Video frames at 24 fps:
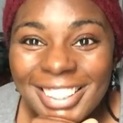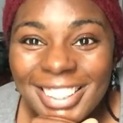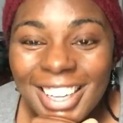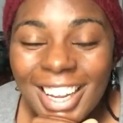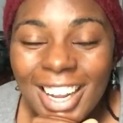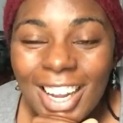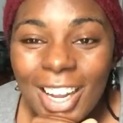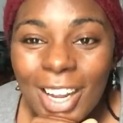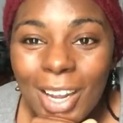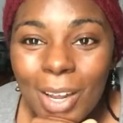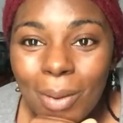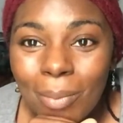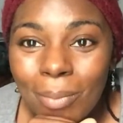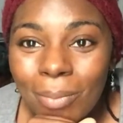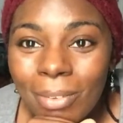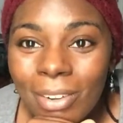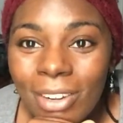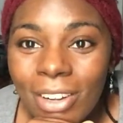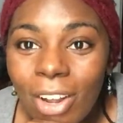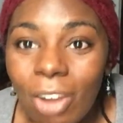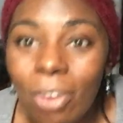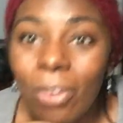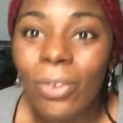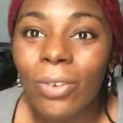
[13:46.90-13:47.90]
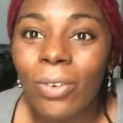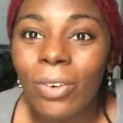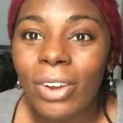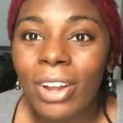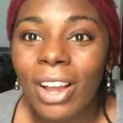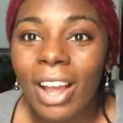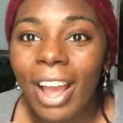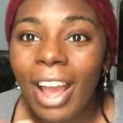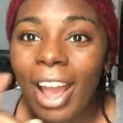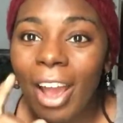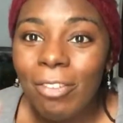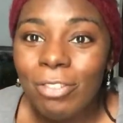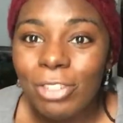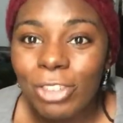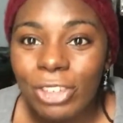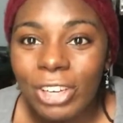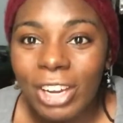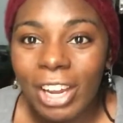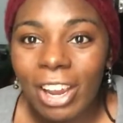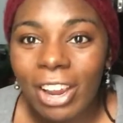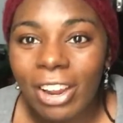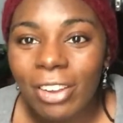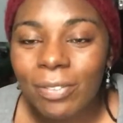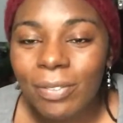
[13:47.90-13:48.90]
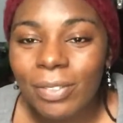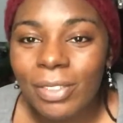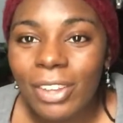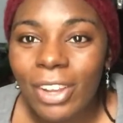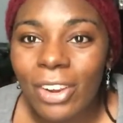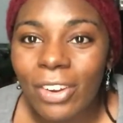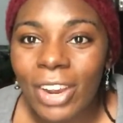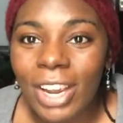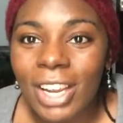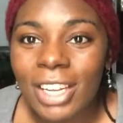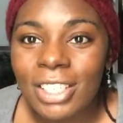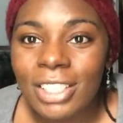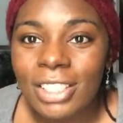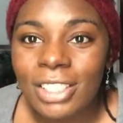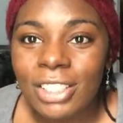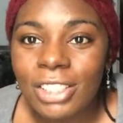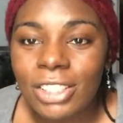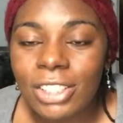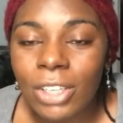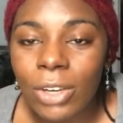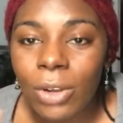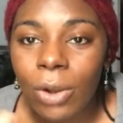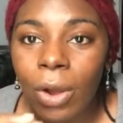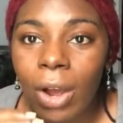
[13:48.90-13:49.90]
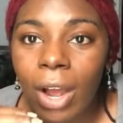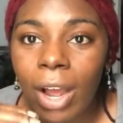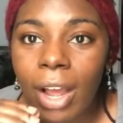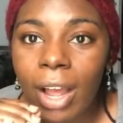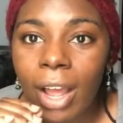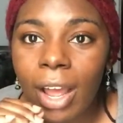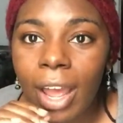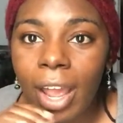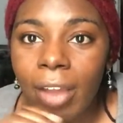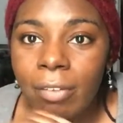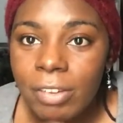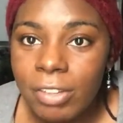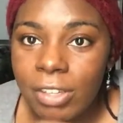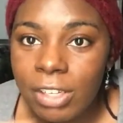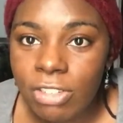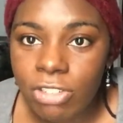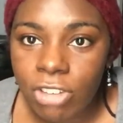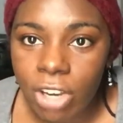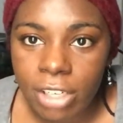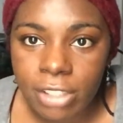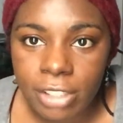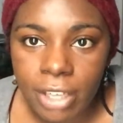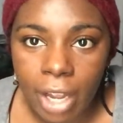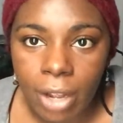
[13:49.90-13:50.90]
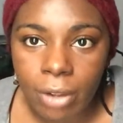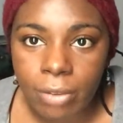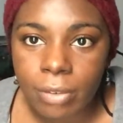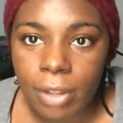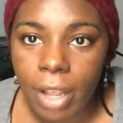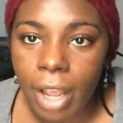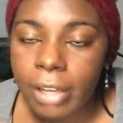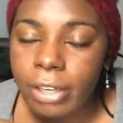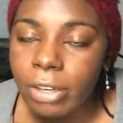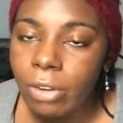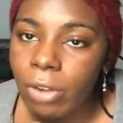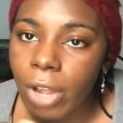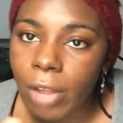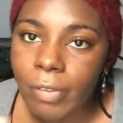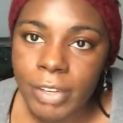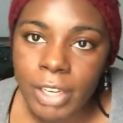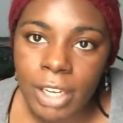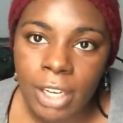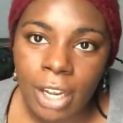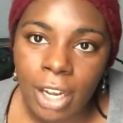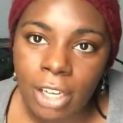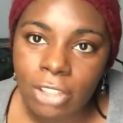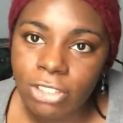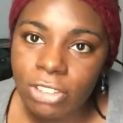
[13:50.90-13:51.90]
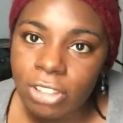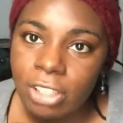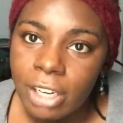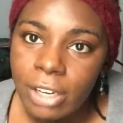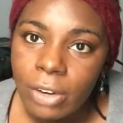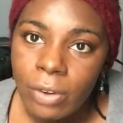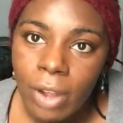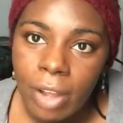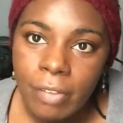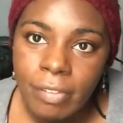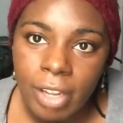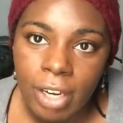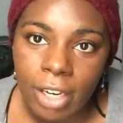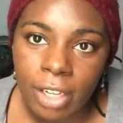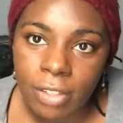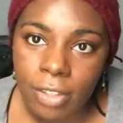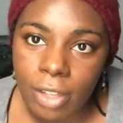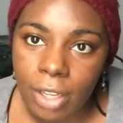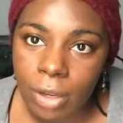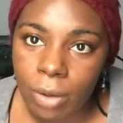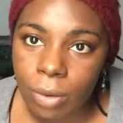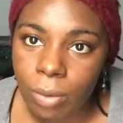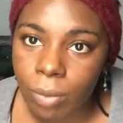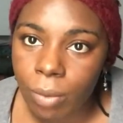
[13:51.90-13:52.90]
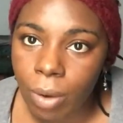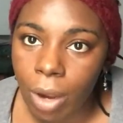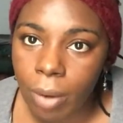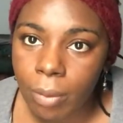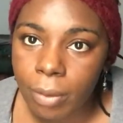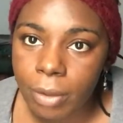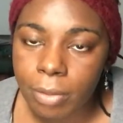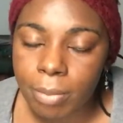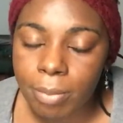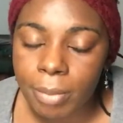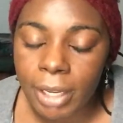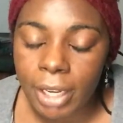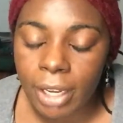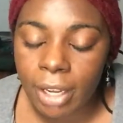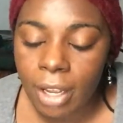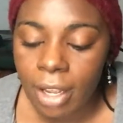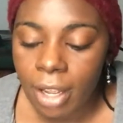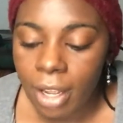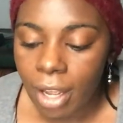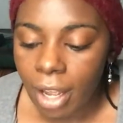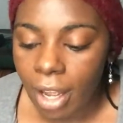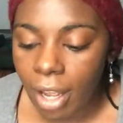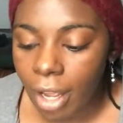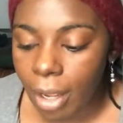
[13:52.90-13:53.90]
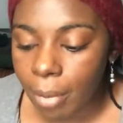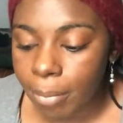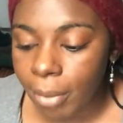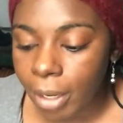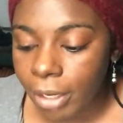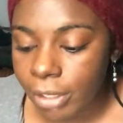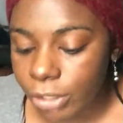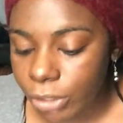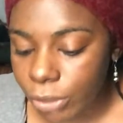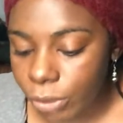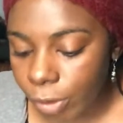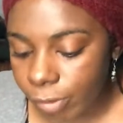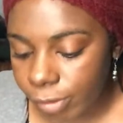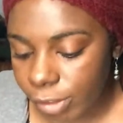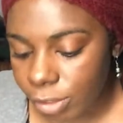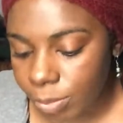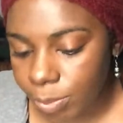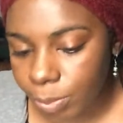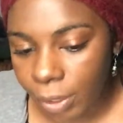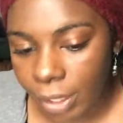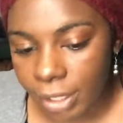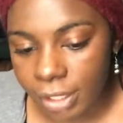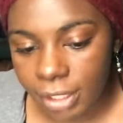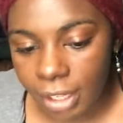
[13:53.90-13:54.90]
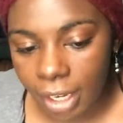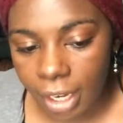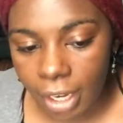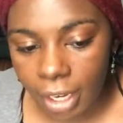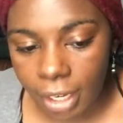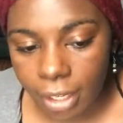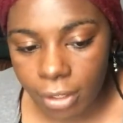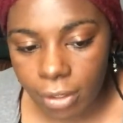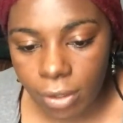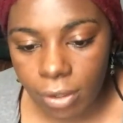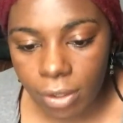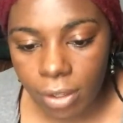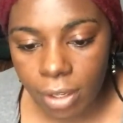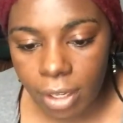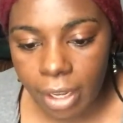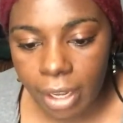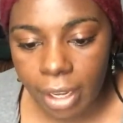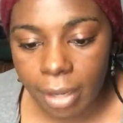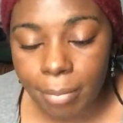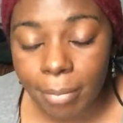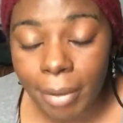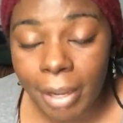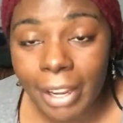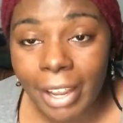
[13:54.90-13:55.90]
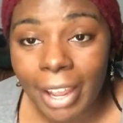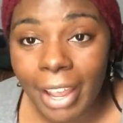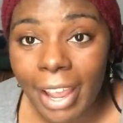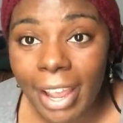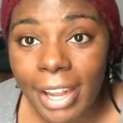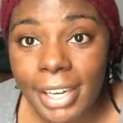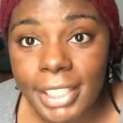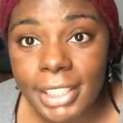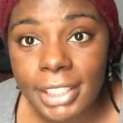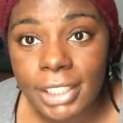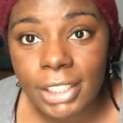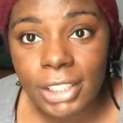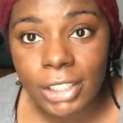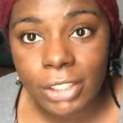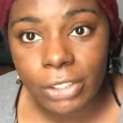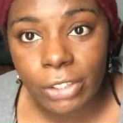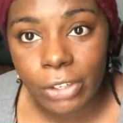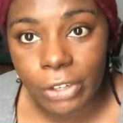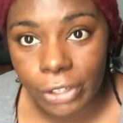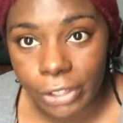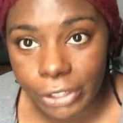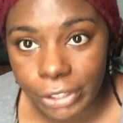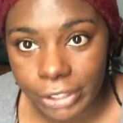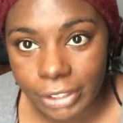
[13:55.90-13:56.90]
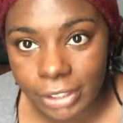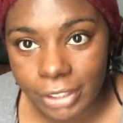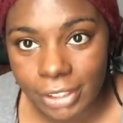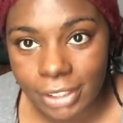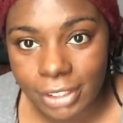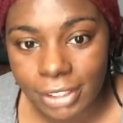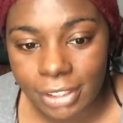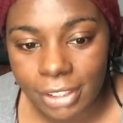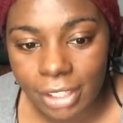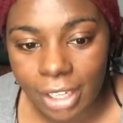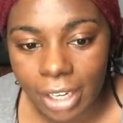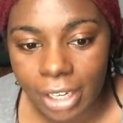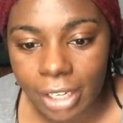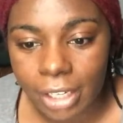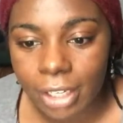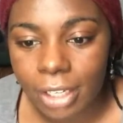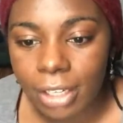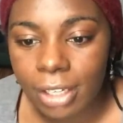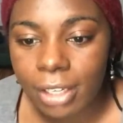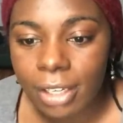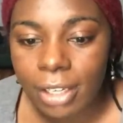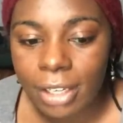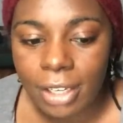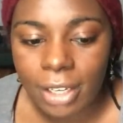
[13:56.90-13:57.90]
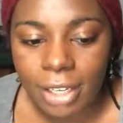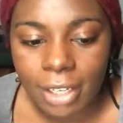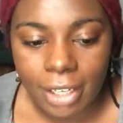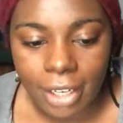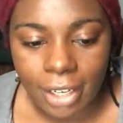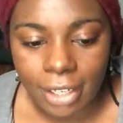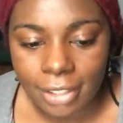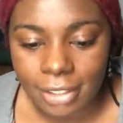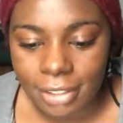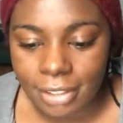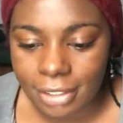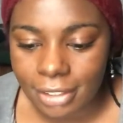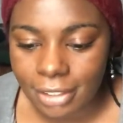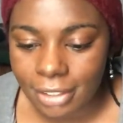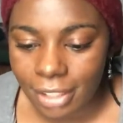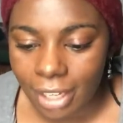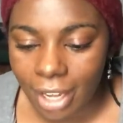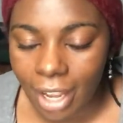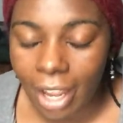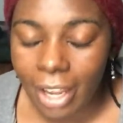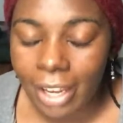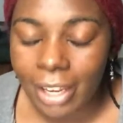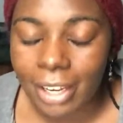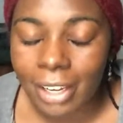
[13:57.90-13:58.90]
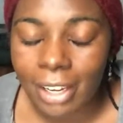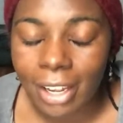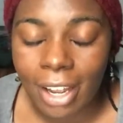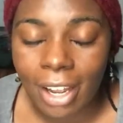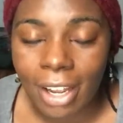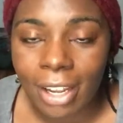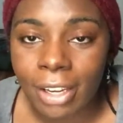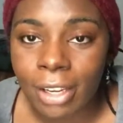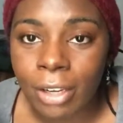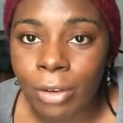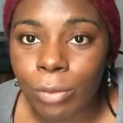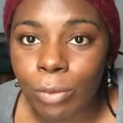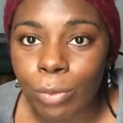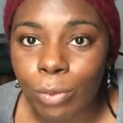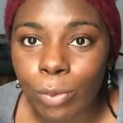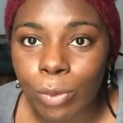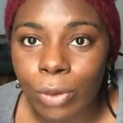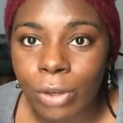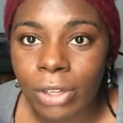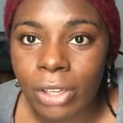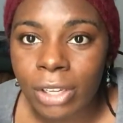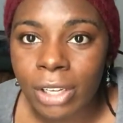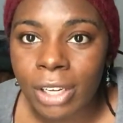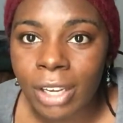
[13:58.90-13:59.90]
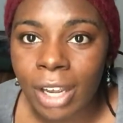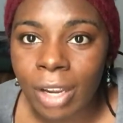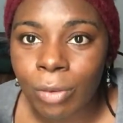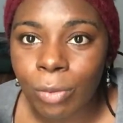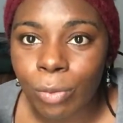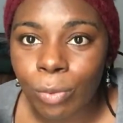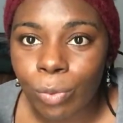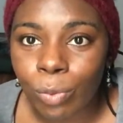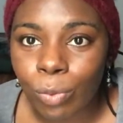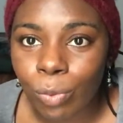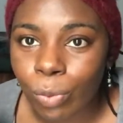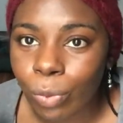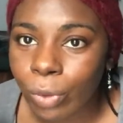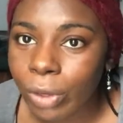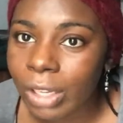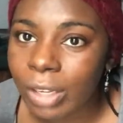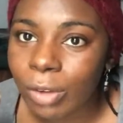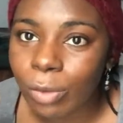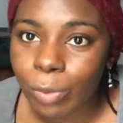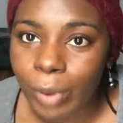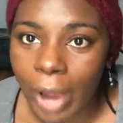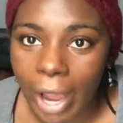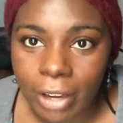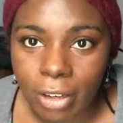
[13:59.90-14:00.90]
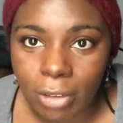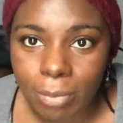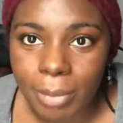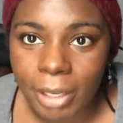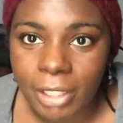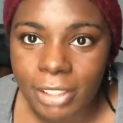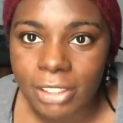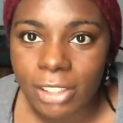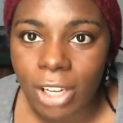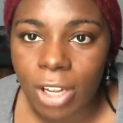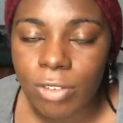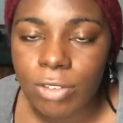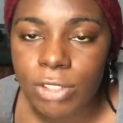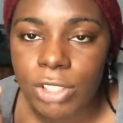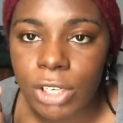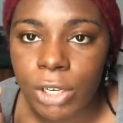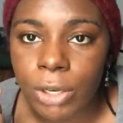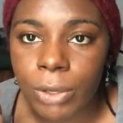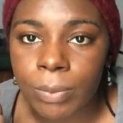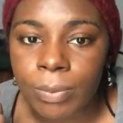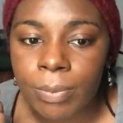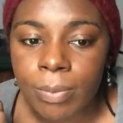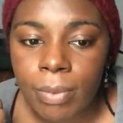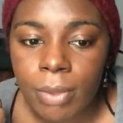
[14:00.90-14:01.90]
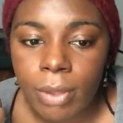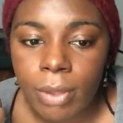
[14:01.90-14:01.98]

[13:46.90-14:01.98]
aftercare. All right, so everything checked out. I don't have a concussion. I don't have anything wrong with me. I do have a sprained ankle, and my head still hurts, like, because I really rattled myself. So